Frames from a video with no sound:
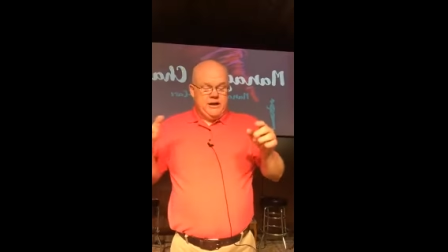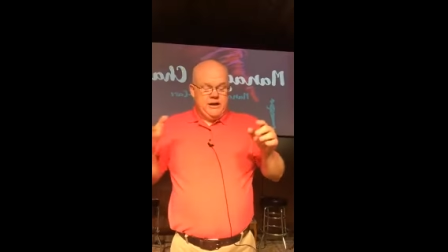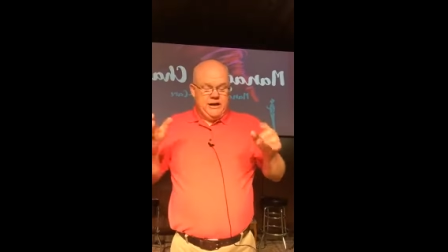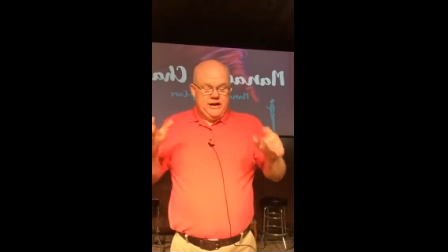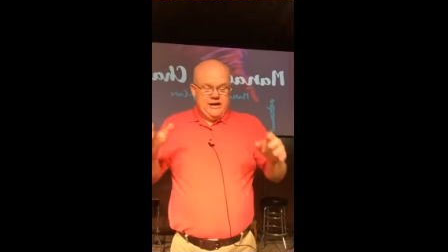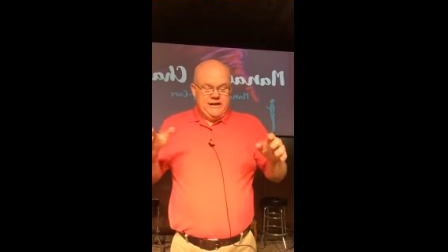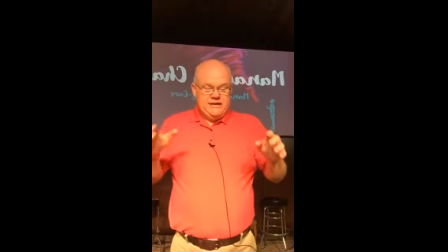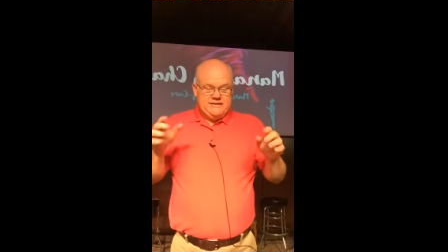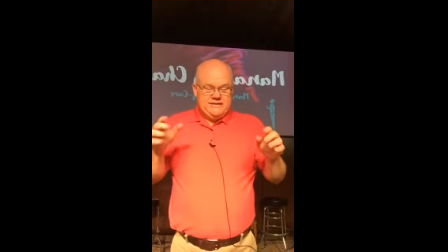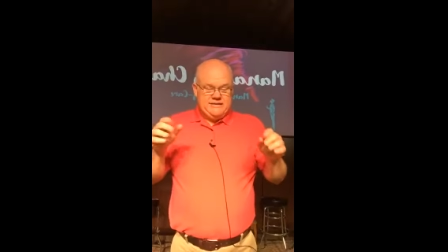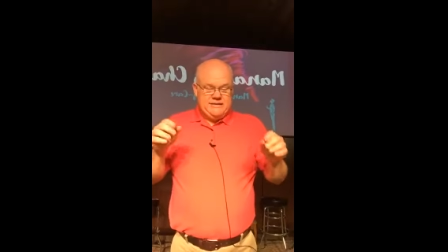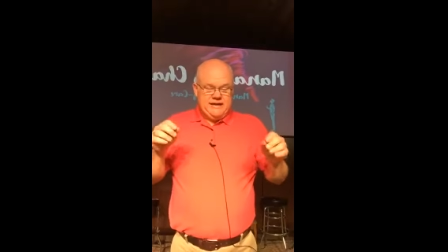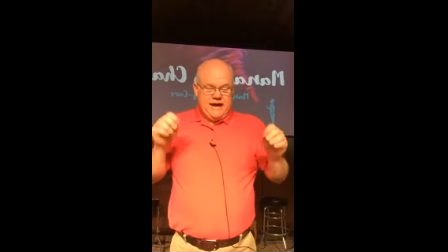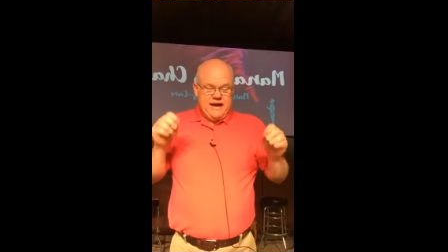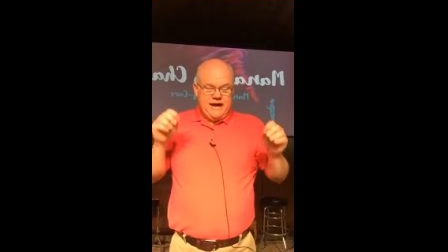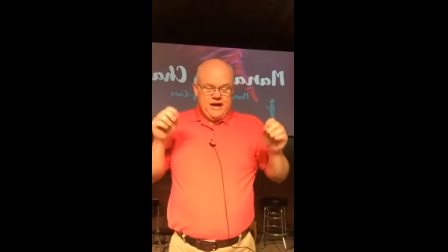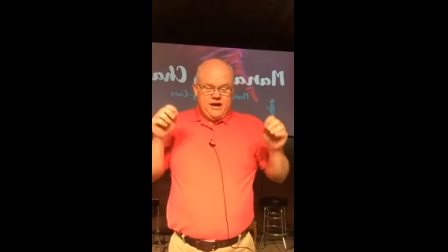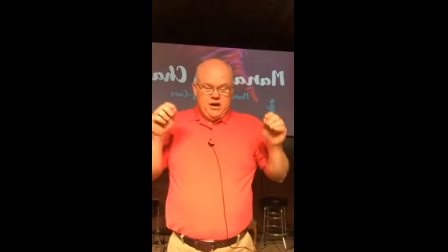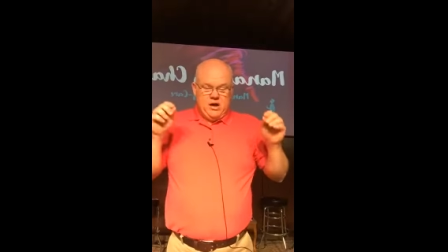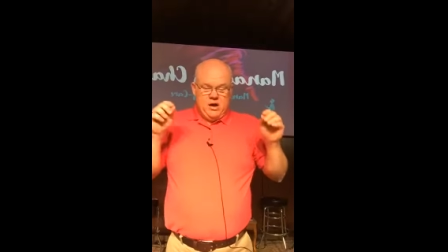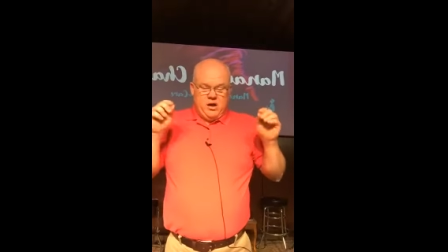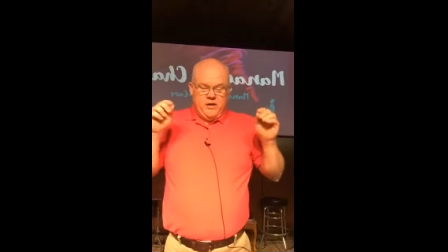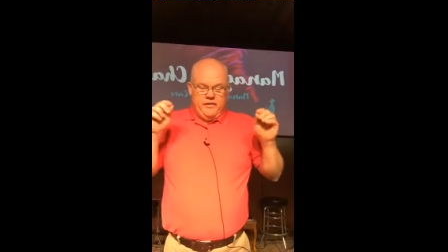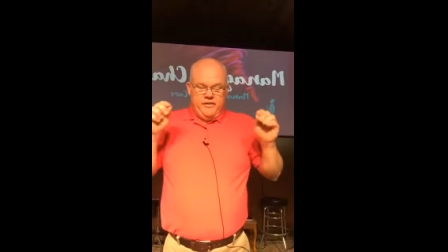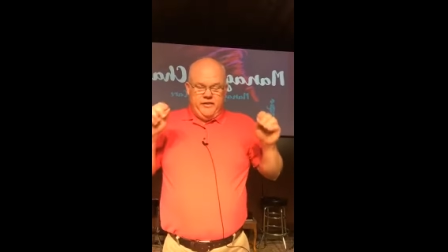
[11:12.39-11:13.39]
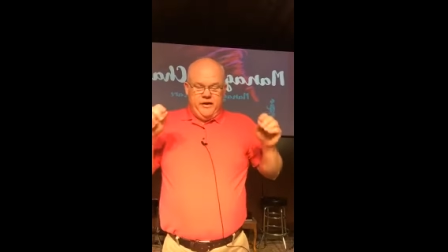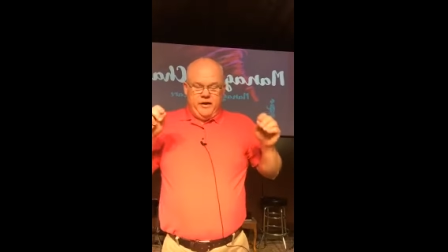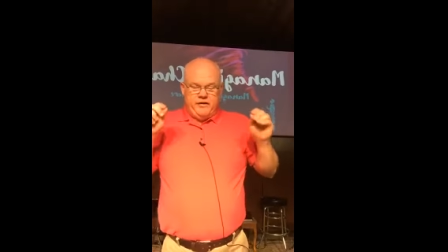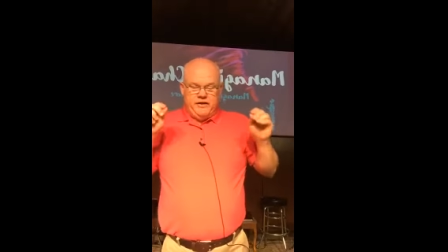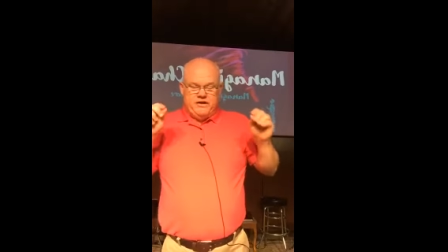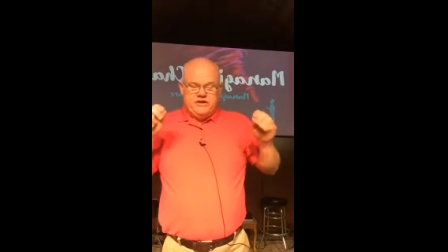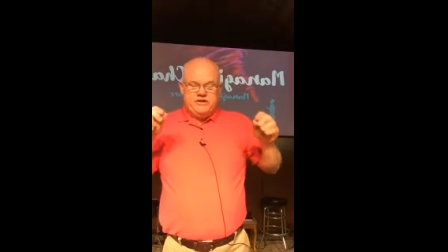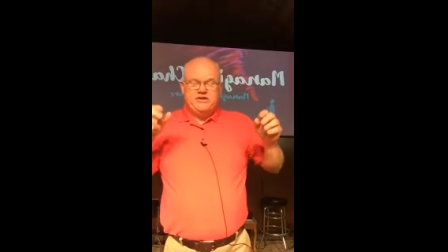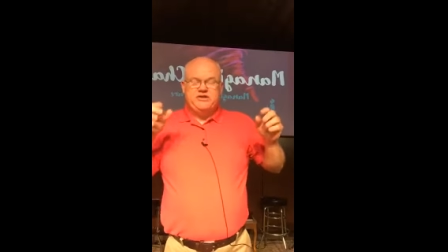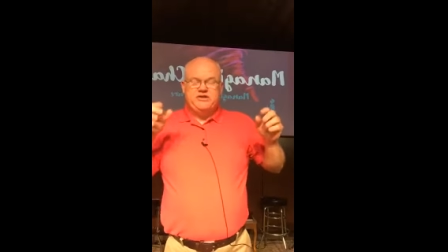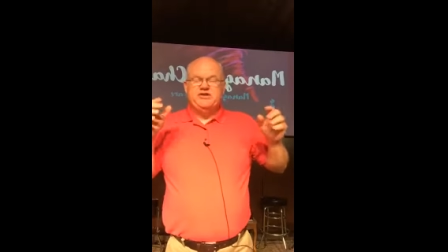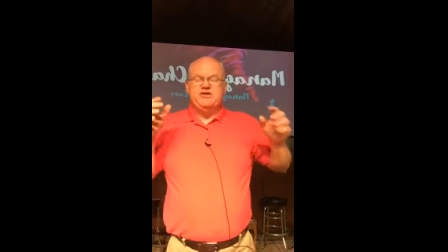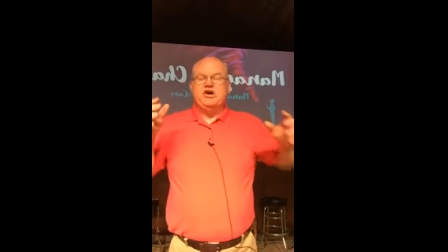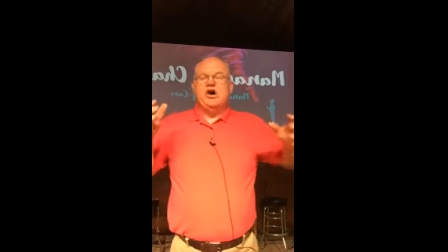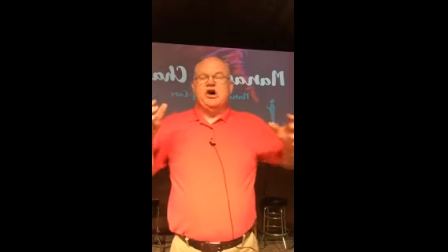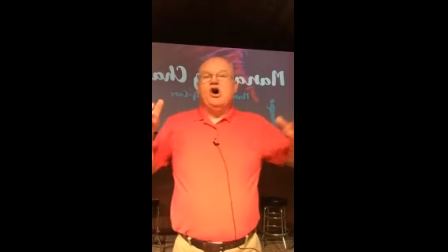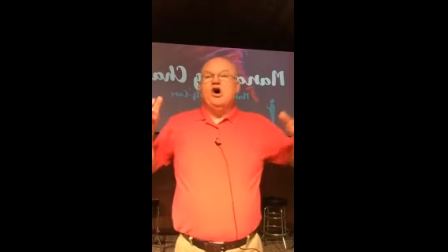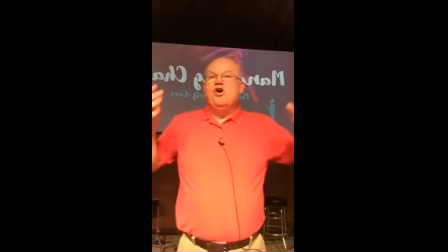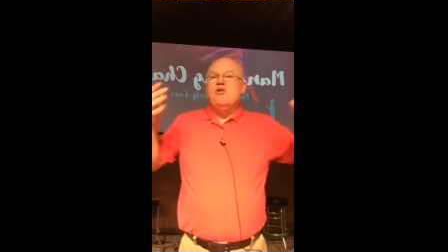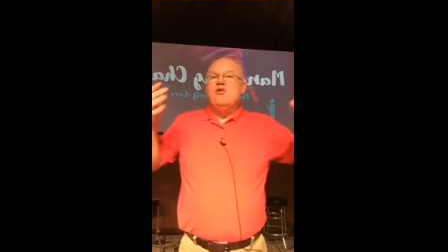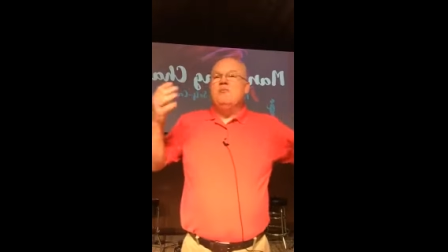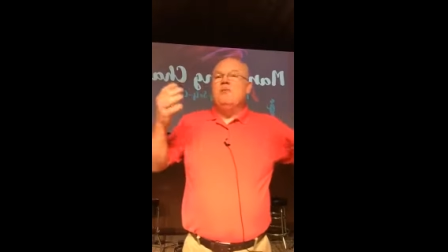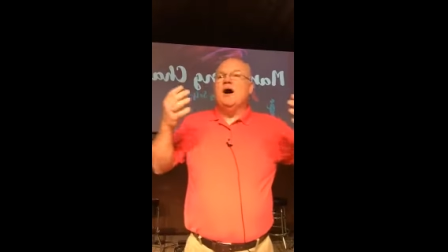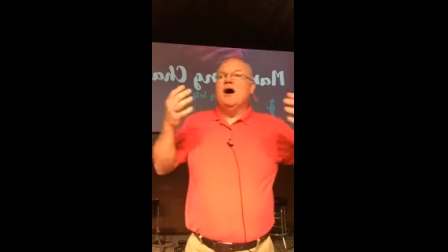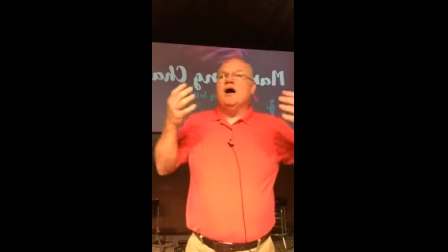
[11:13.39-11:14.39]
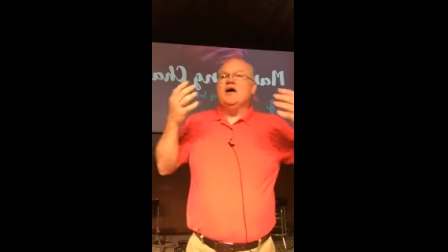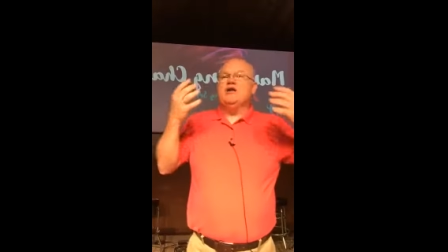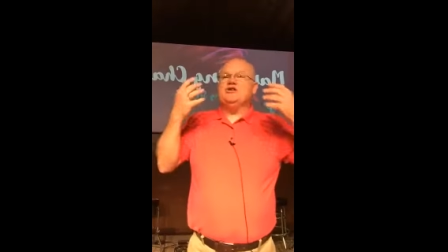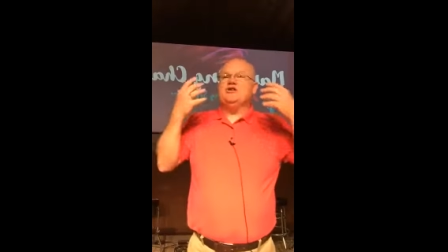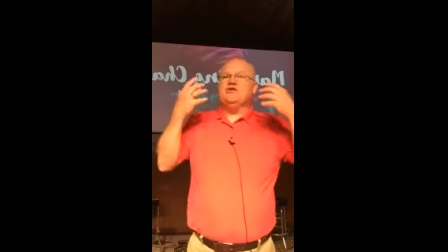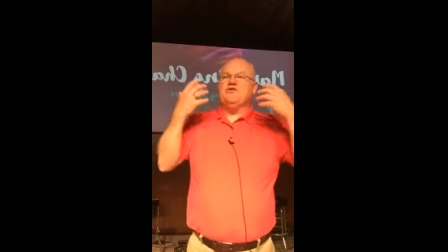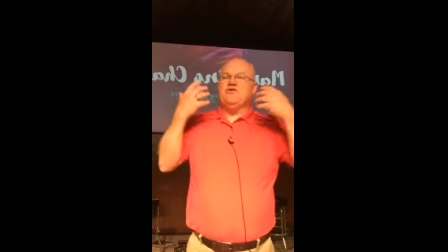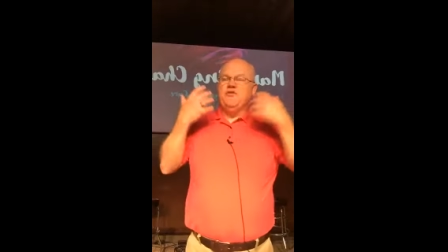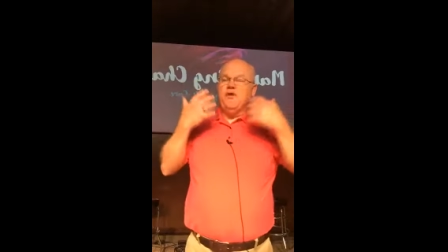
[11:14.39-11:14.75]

is that there is so much